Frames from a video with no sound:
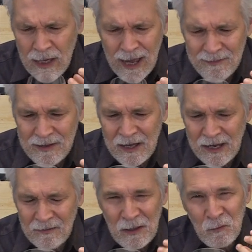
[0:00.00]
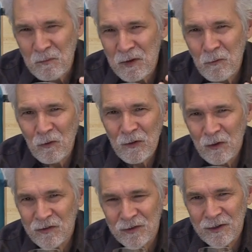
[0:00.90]
And then I get those mineral
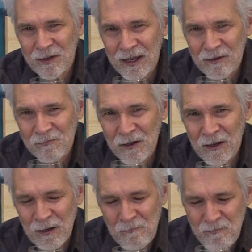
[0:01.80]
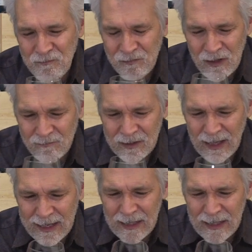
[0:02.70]
notes, so that that um, like